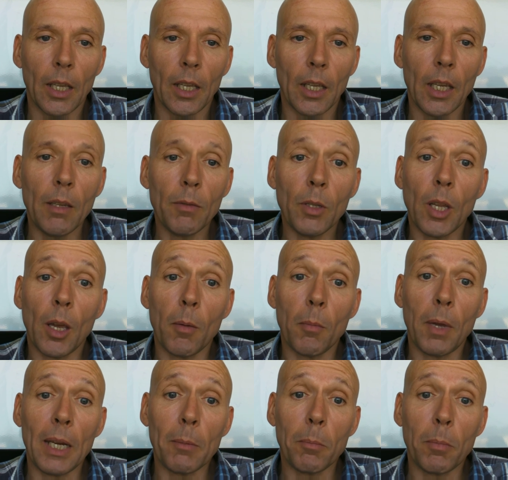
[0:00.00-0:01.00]
Even though
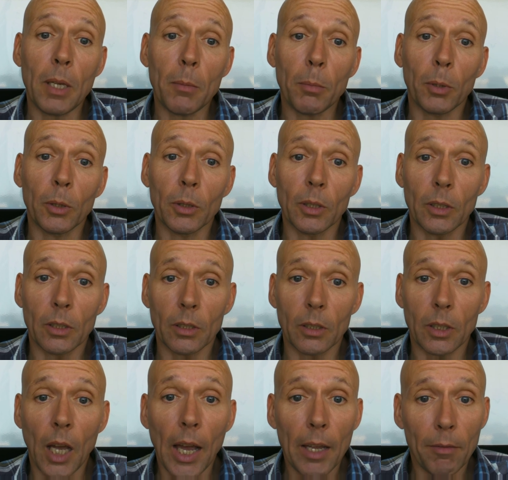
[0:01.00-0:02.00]
many people
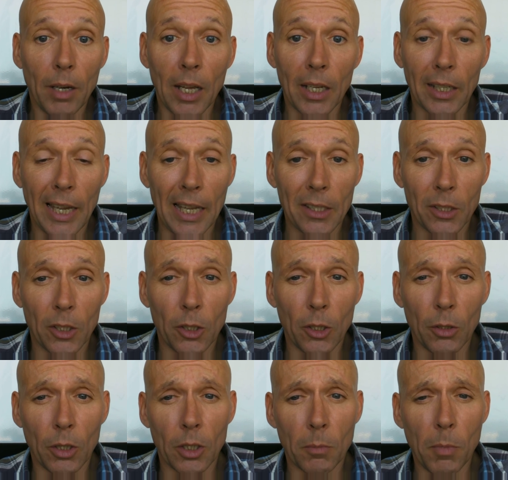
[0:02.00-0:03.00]
die of lung cancer
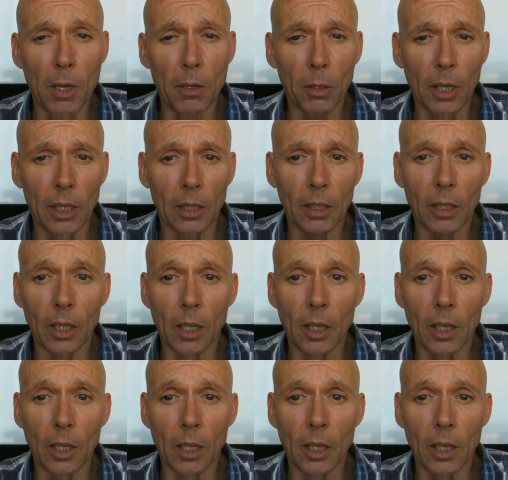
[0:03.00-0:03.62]
due to smoking,